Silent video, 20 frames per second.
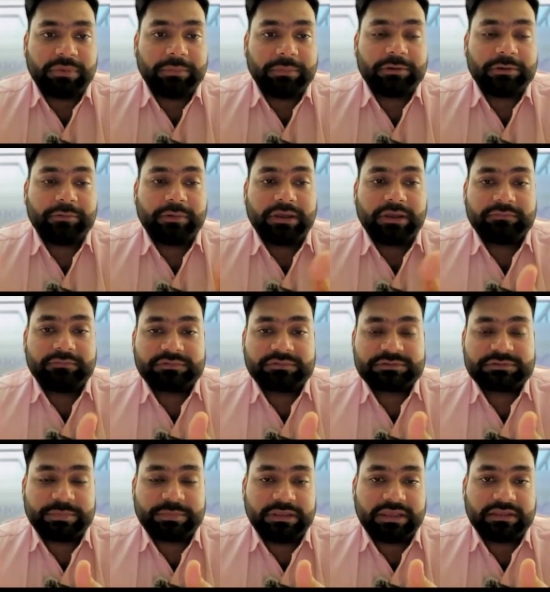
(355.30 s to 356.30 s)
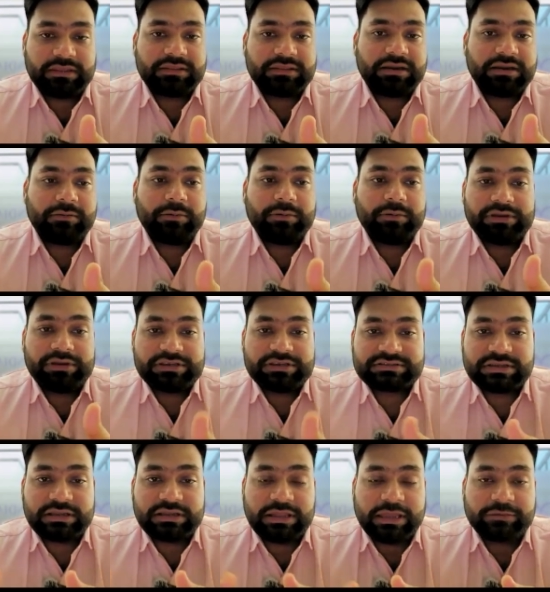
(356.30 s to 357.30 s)
people who are speaking their own
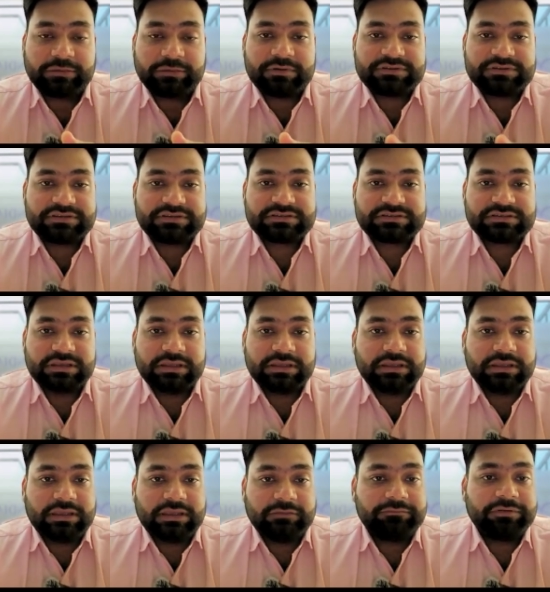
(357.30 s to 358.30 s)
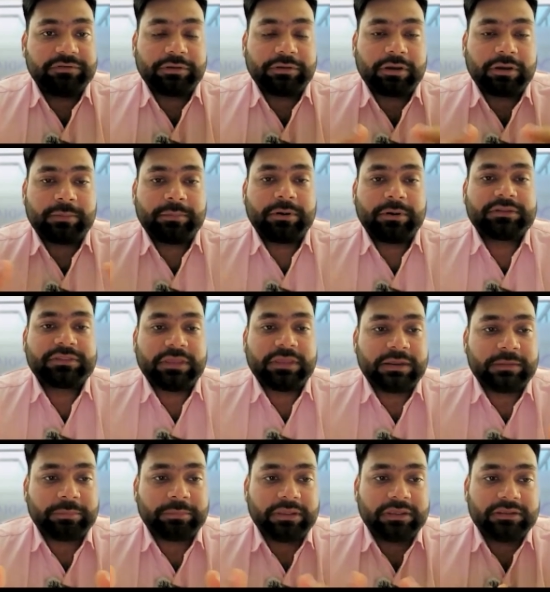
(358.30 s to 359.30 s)
regional languages. If we talk about
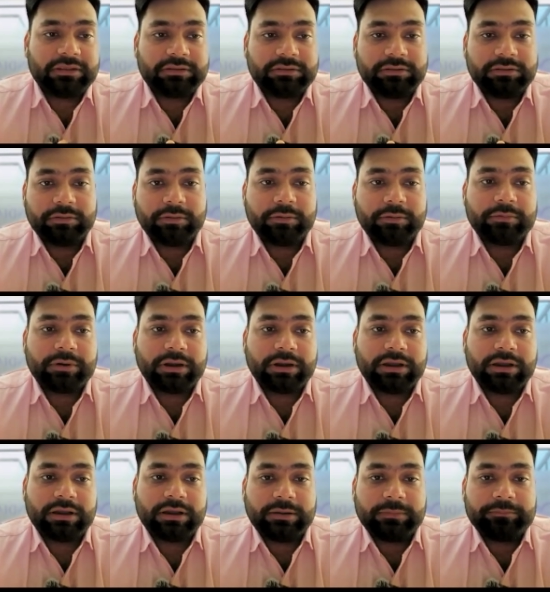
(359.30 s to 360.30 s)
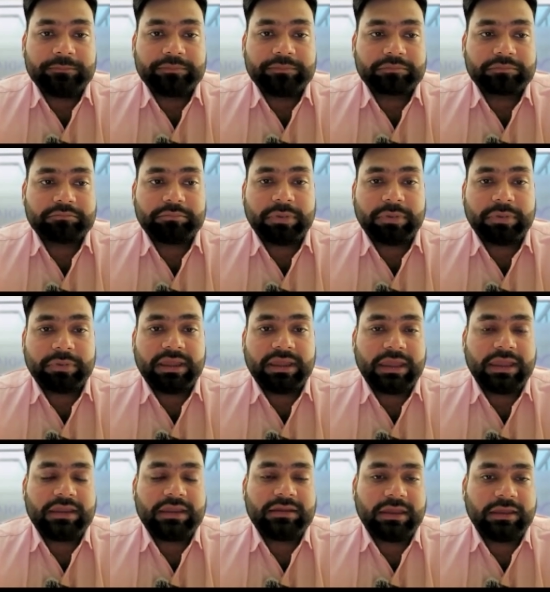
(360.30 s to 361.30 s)
therapy,
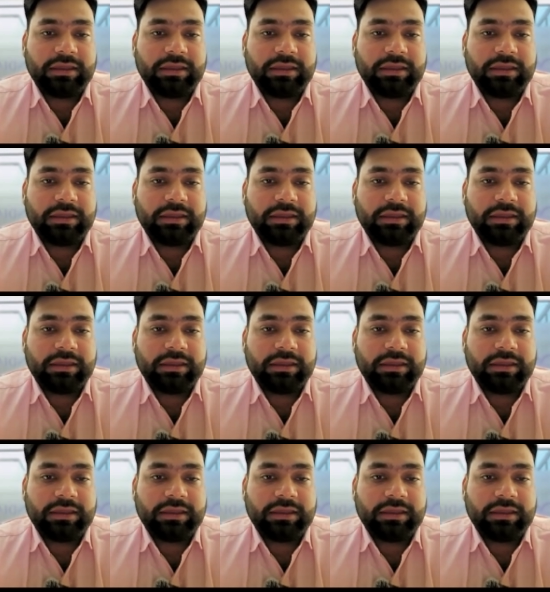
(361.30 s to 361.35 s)
by